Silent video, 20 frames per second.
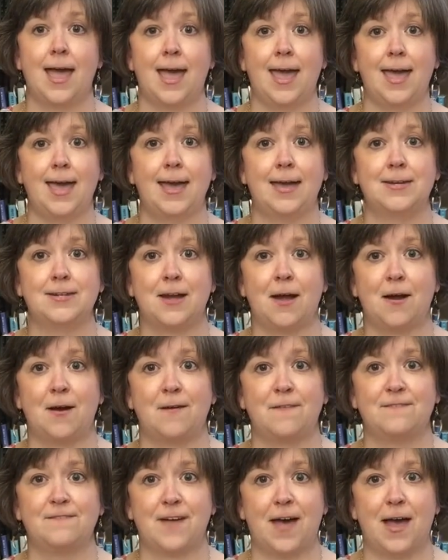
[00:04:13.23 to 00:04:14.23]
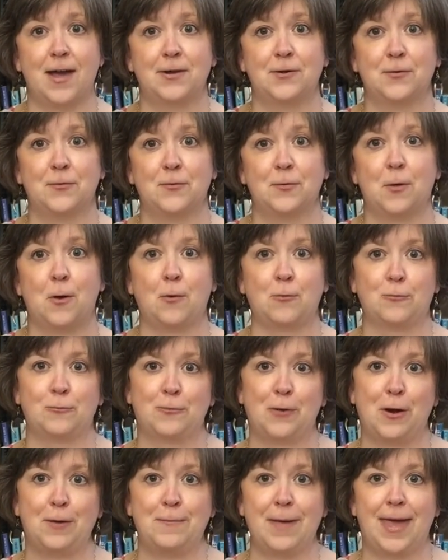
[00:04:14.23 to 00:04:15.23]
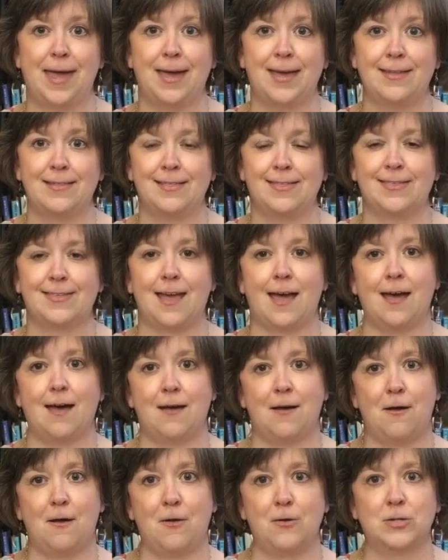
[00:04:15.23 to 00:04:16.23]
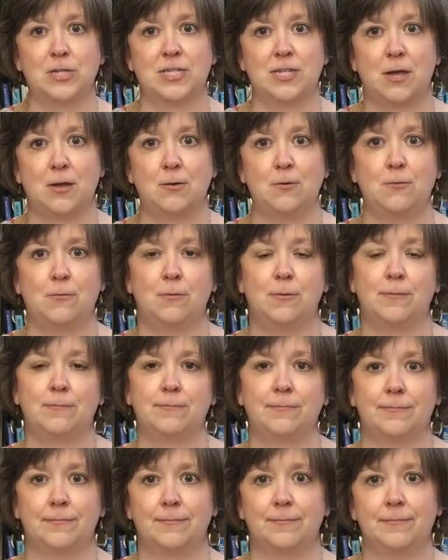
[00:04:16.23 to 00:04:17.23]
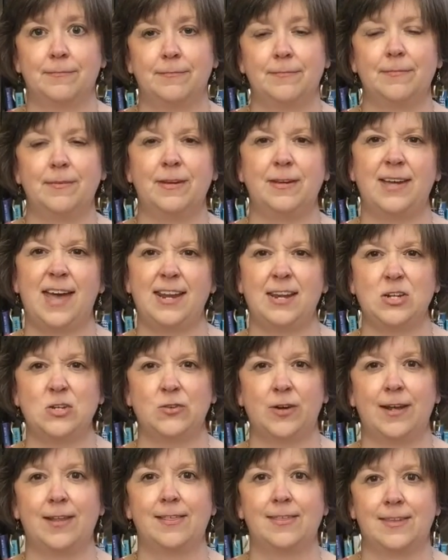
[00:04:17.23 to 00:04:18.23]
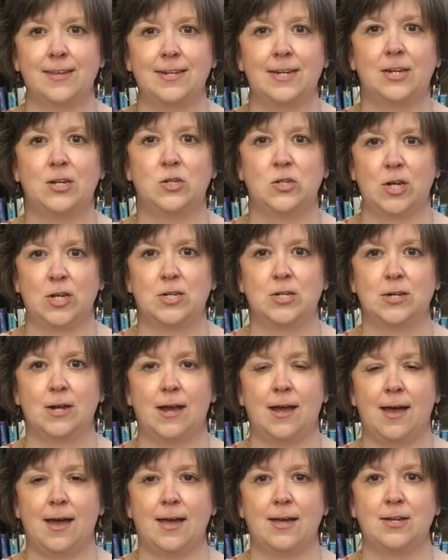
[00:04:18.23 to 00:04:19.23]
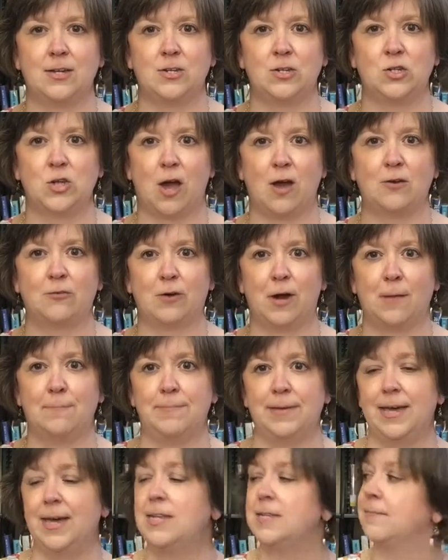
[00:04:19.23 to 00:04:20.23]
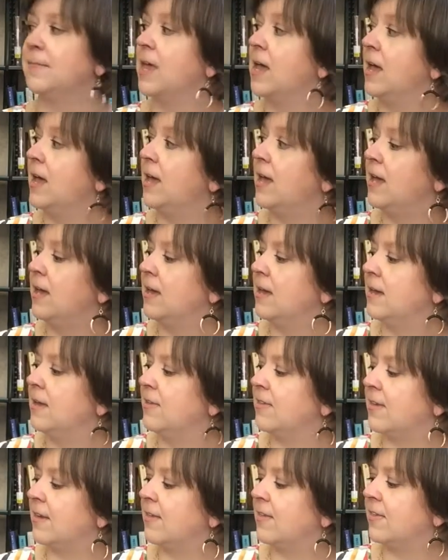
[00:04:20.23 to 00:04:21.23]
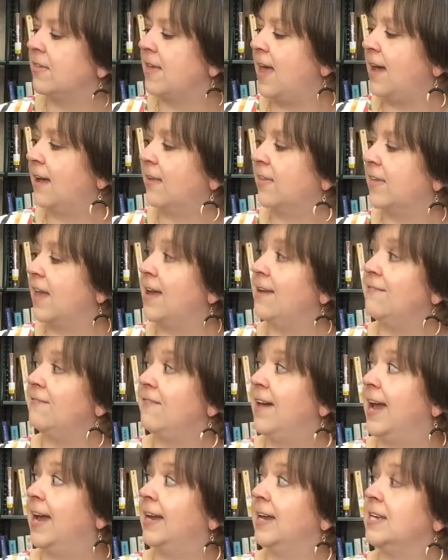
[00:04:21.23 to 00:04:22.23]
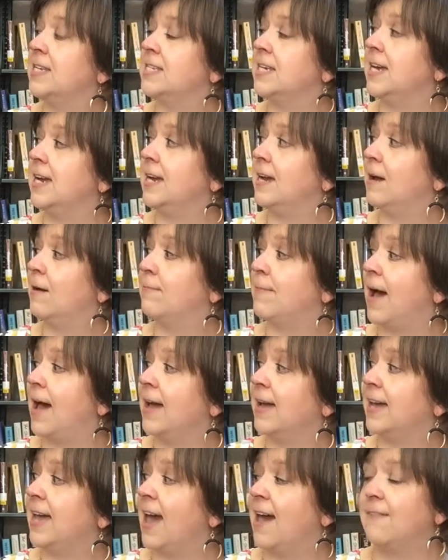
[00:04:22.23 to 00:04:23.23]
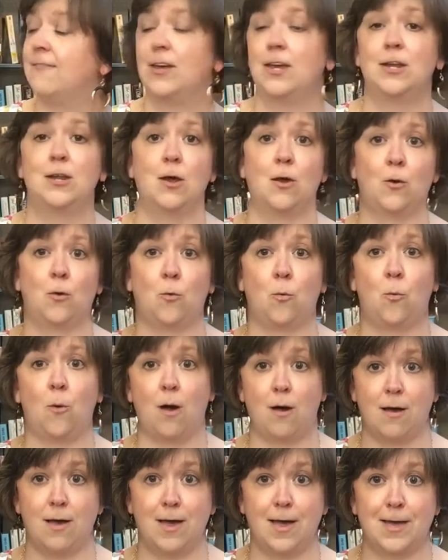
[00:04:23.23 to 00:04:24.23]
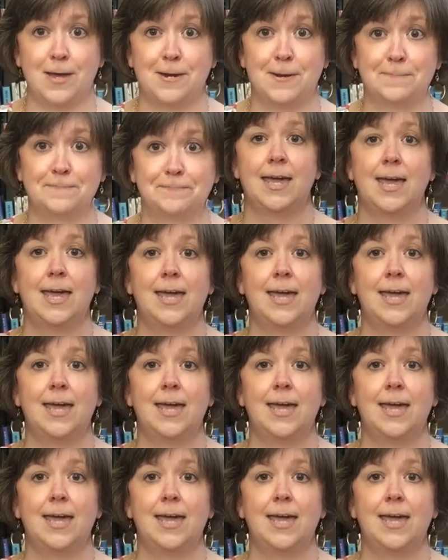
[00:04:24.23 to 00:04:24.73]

And our final romance, also kind of transcending genre a bit, is Sex and Vanity by Kevin Kwan.